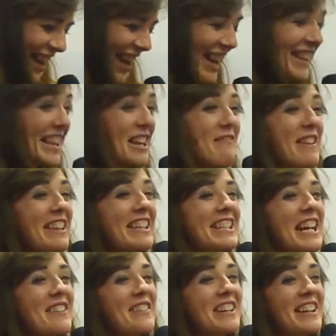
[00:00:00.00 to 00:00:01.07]
And then by the
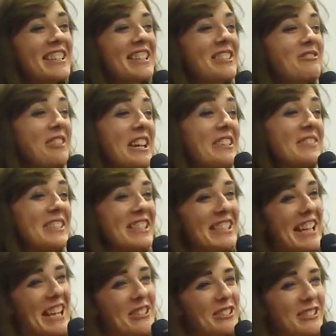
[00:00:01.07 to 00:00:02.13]
time I got to the Raven
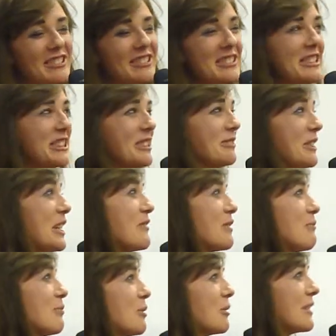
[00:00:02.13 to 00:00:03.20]
cycle, to the
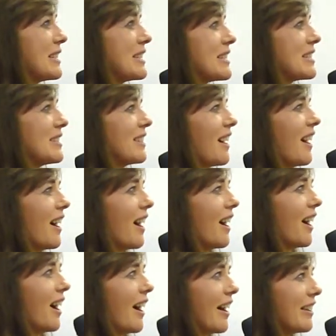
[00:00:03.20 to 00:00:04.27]
Raven boys,
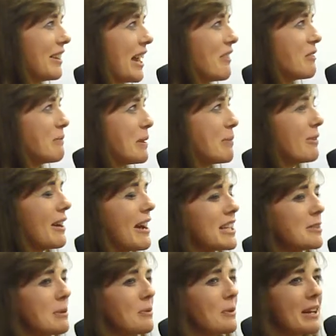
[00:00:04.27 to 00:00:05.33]
now when people
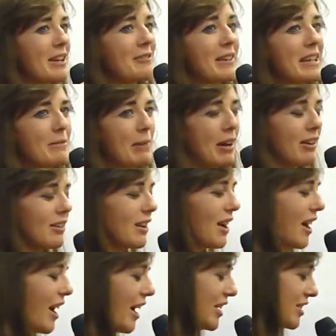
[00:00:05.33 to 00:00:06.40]
ask me what I write
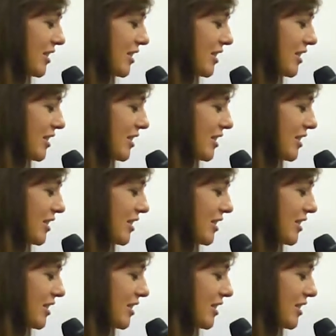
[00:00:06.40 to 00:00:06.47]
about, I